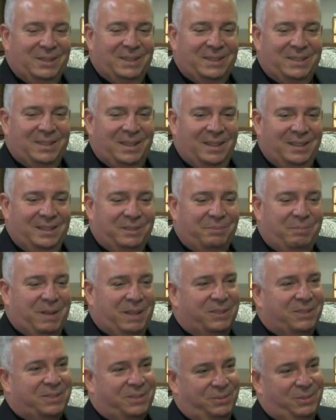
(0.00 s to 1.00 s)
it's uh, it's
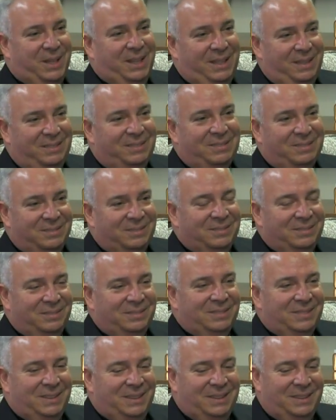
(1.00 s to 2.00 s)
bittersweet.
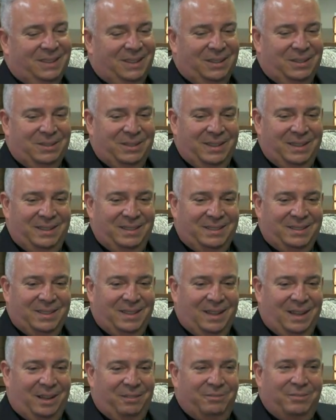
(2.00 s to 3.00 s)
You know, it's
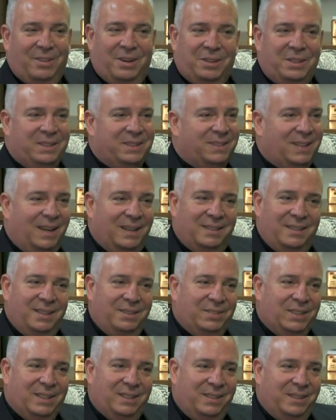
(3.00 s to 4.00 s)
uh, I'm very sad
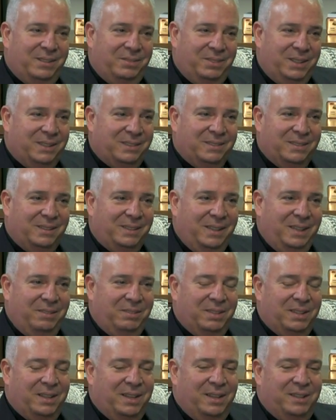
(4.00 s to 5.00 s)
leaving Cleveland.
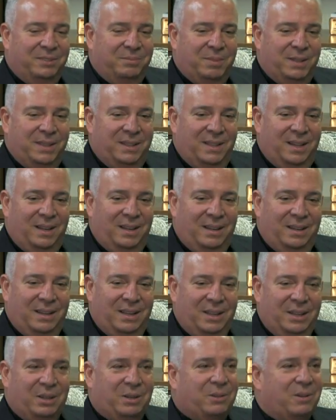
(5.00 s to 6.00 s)
Cleveland has been uh,
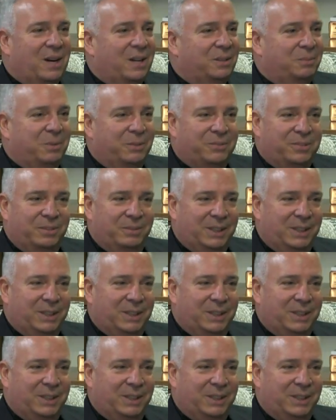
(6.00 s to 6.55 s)
incredible for